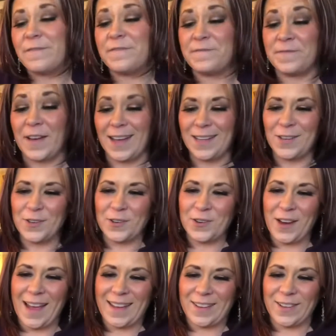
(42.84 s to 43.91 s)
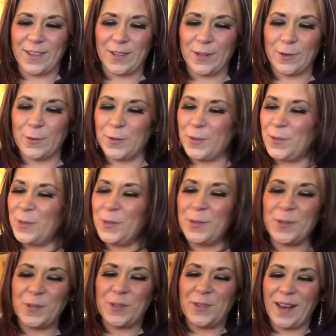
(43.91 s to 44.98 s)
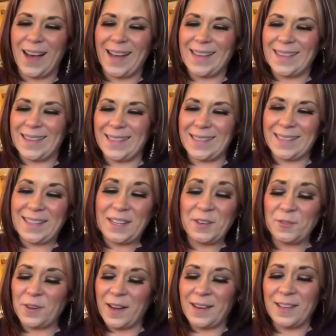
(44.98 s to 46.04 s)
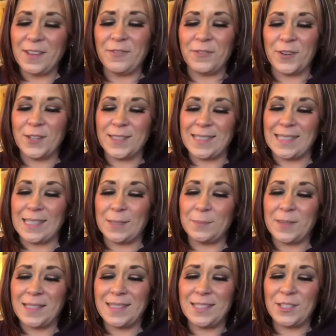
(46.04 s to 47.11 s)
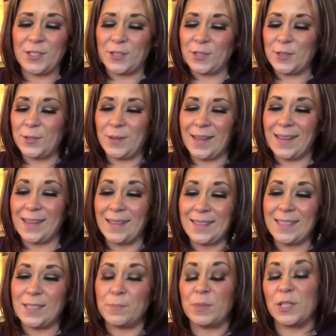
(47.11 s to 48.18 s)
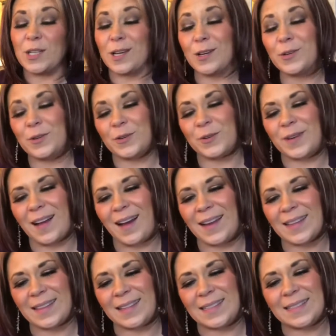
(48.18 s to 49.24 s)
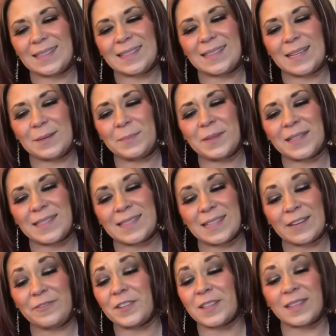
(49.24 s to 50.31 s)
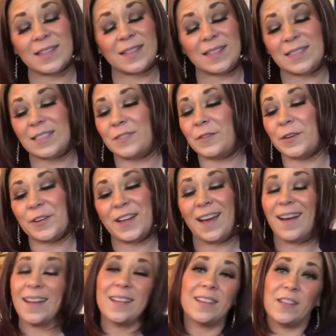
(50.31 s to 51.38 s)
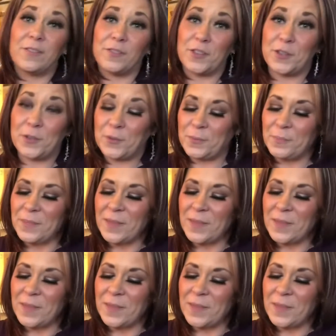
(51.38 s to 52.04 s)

Firecracker. Ooh, I think get ready for something to explode. I think somebody definitely thinks very highly of you.